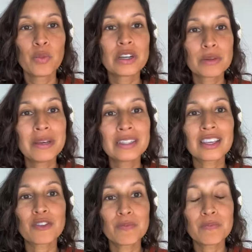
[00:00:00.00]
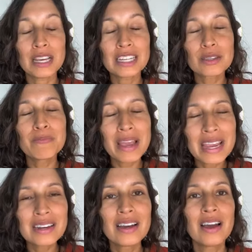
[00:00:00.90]
which means it's
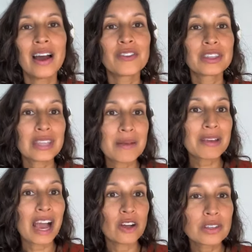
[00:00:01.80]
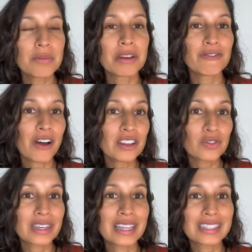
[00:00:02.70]
made of the same calcium and
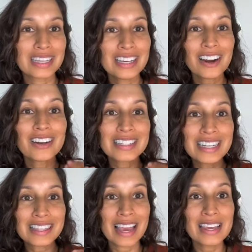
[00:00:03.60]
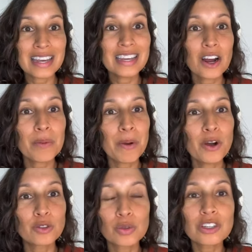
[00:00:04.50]
phosphate that's in our teeth and in our
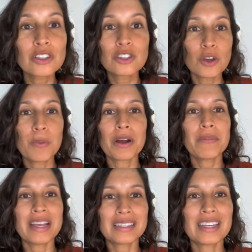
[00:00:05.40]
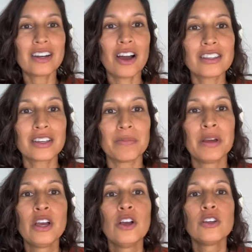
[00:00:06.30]
bones, which is super amazing and awesome.